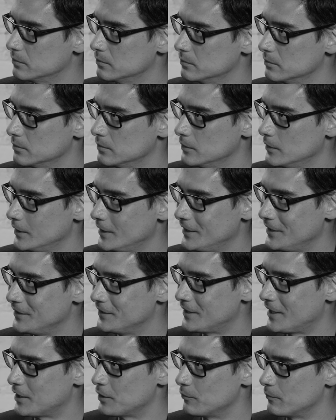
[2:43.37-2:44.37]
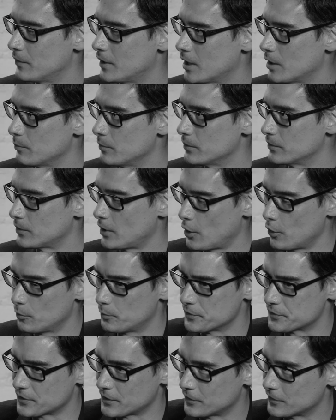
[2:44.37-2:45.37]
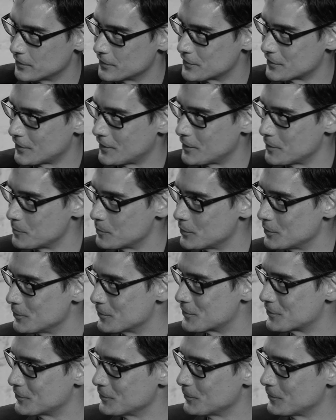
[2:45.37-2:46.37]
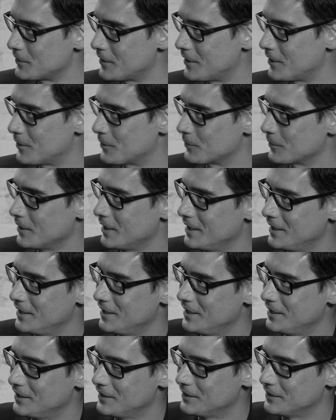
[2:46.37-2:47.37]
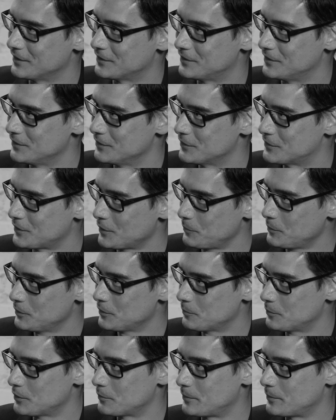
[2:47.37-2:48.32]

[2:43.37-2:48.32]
in that environment 100% of the time, but you're still there. Tell me a little bit